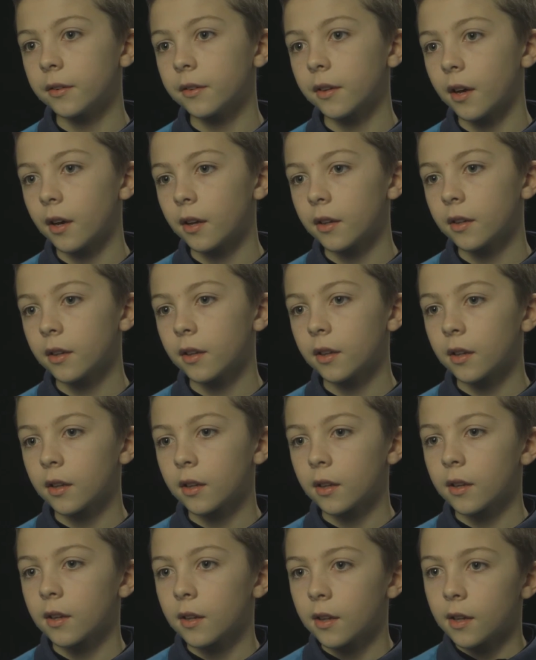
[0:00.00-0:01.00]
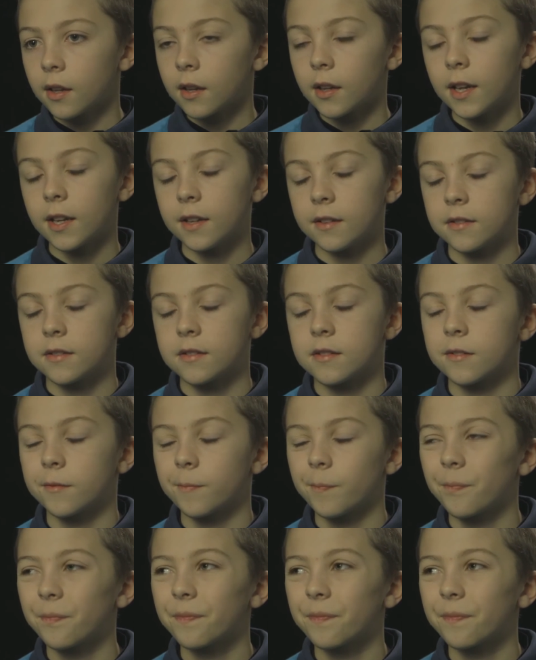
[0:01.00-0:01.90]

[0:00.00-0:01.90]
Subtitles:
So it's